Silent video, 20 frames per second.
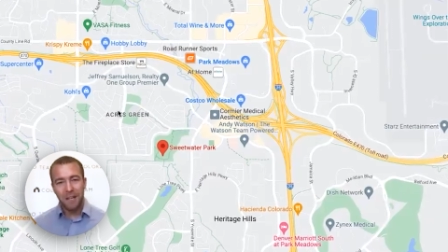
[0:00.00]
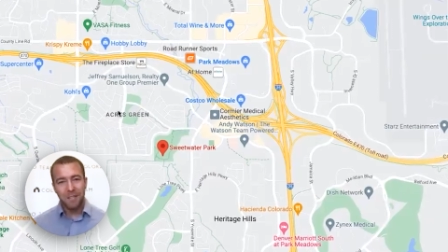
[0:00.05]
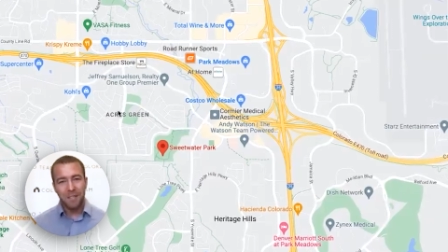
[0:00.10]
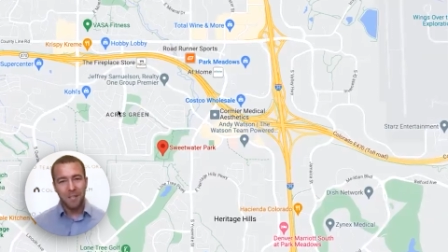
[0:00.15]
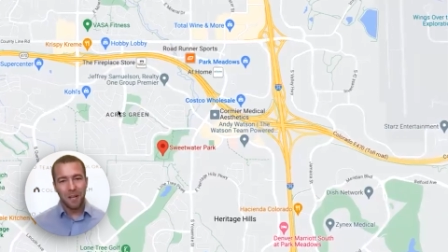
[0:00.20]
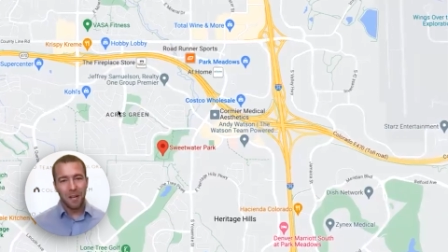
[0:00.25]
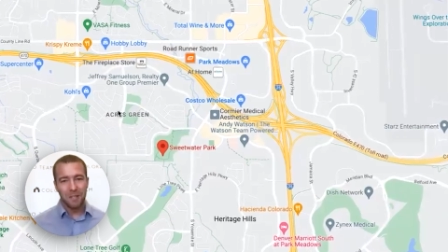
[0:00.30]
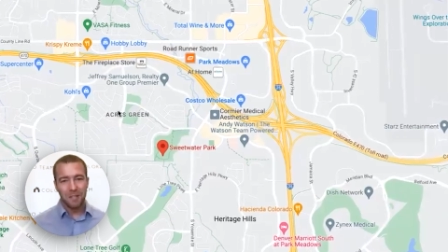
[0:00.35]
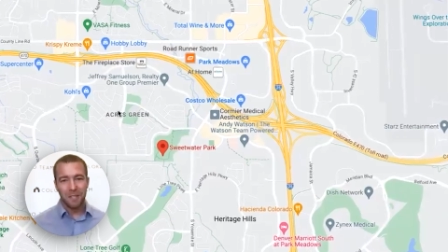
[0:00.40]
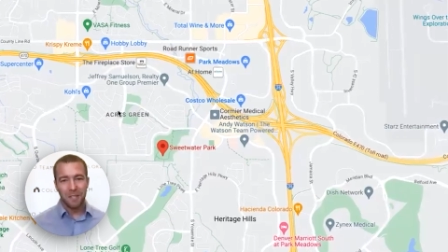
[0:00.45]

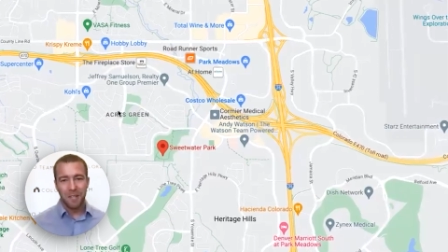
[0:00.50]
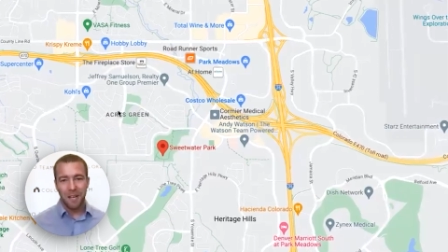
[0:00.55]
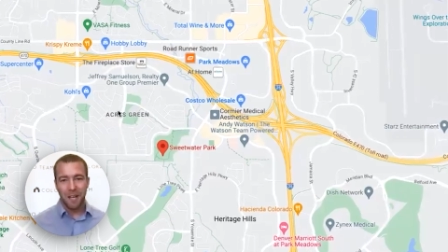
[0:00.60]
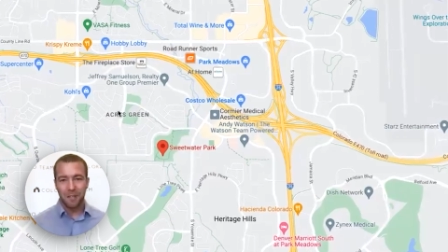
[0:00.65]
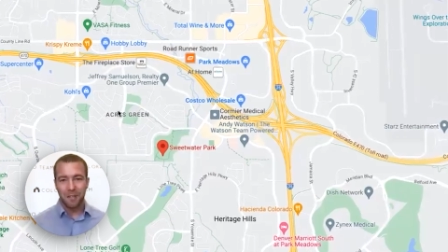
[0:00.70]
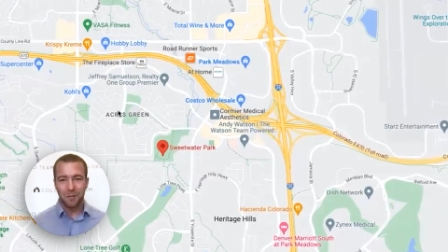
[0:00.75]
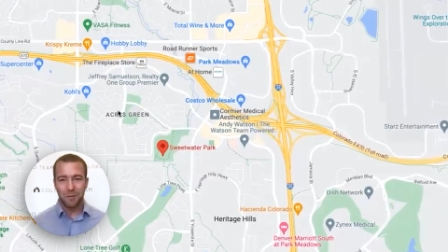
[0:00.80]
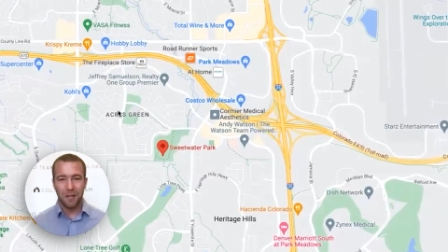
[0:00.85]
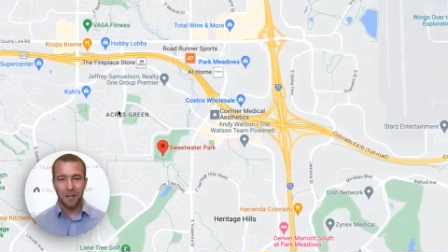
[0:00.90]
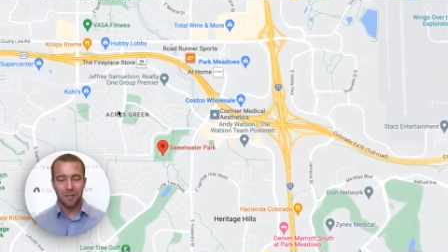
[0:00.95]
tons of
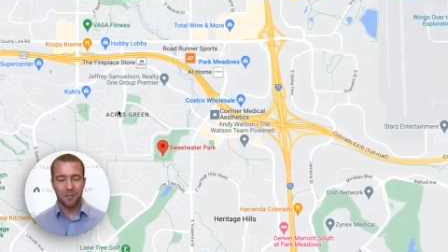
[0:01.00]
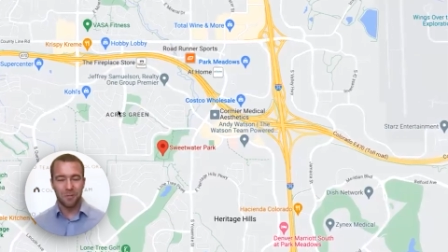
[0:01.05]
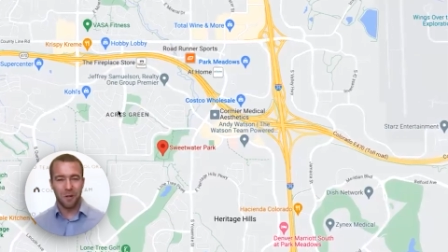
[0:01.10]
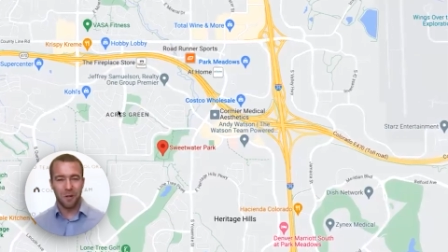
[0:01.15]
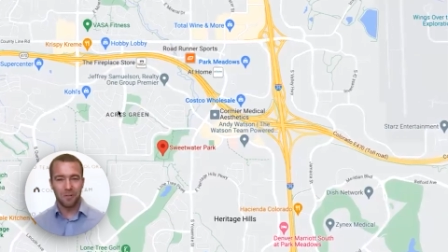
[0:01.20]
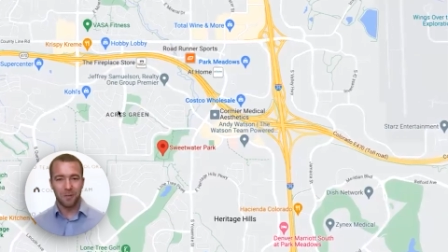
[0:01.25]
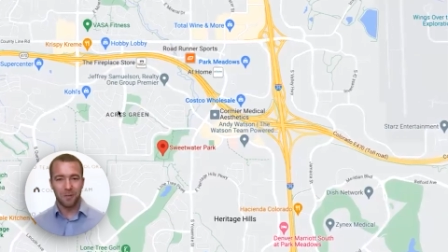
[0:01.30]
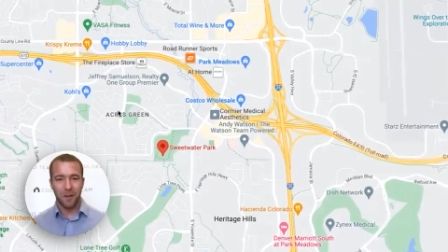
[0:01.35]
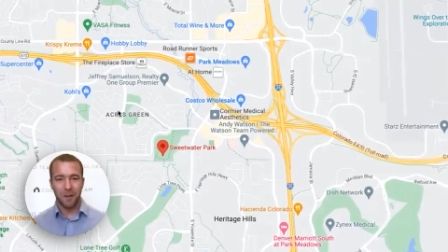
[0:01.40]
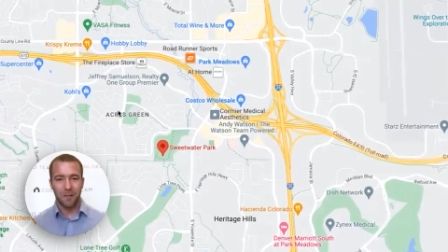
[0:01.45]
nice
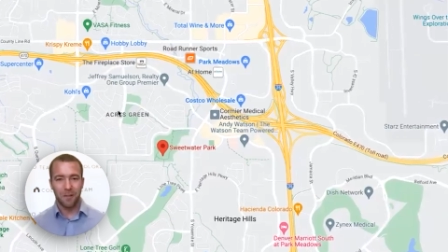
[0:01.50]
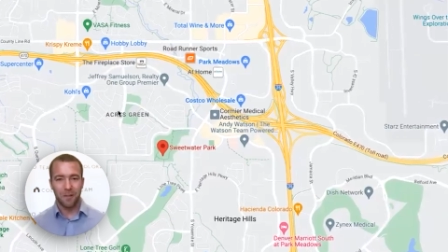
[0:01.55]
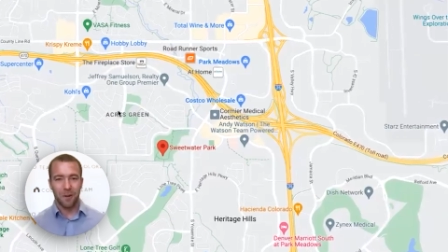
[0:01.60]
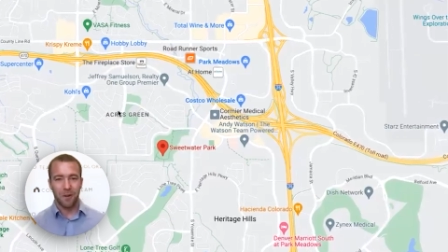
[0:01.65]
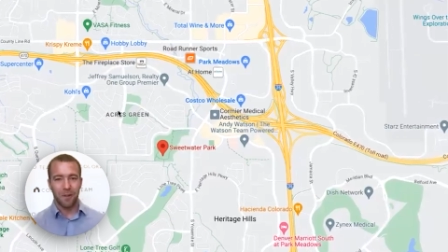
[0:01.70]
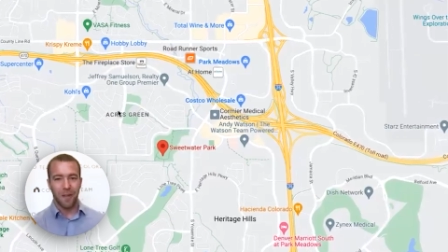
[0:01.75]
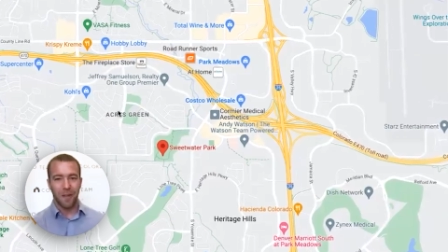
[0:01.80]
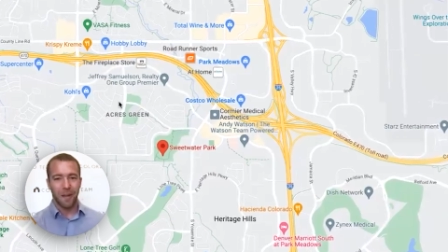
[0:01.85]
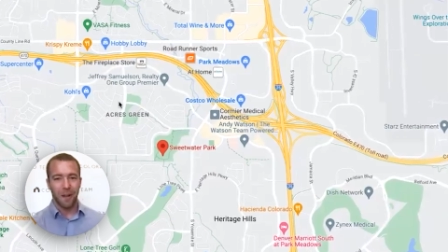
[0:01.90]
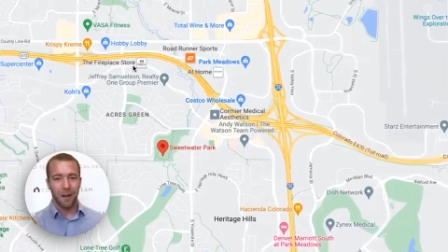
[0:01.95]
restaurants right there
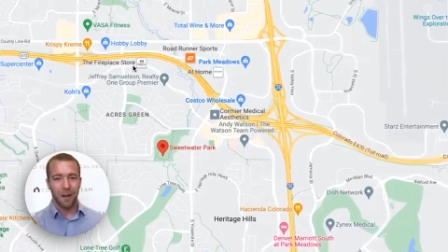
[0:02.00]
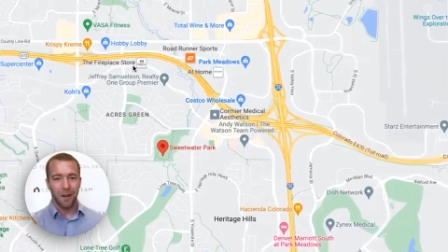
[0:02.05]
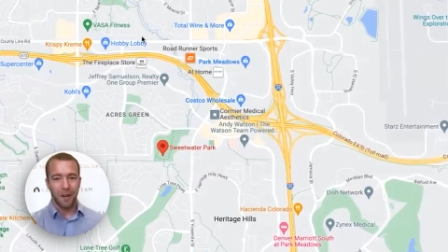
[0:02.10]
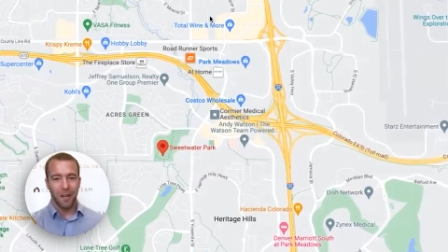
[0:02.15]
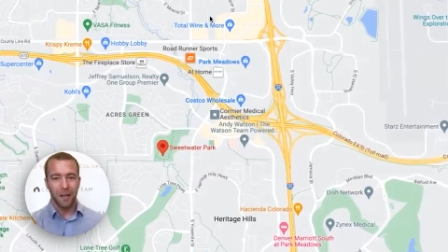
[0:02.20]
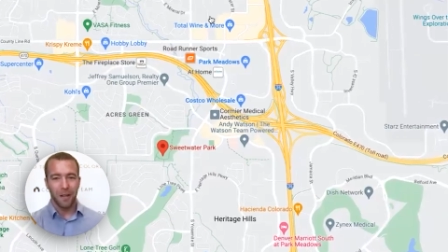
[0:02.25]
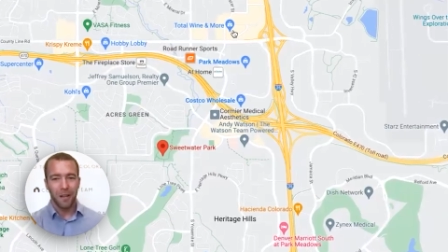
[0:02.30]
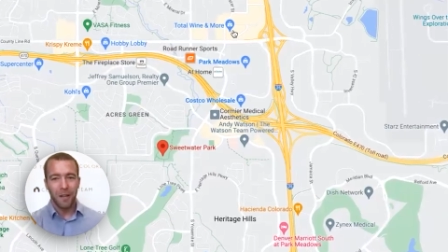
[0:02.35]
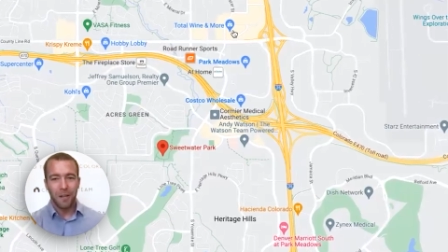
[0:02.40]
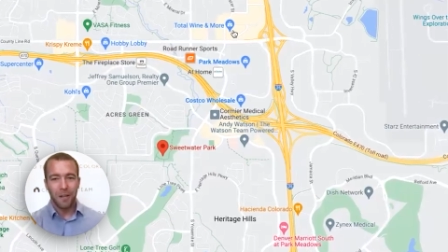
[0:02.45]
in that
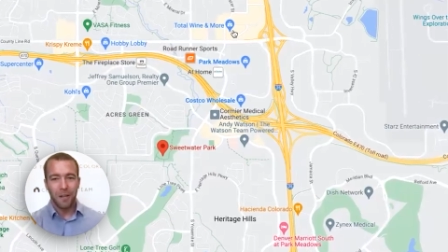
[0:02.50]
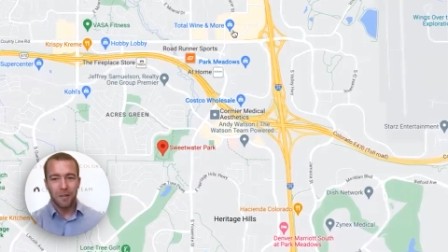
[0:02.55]
area.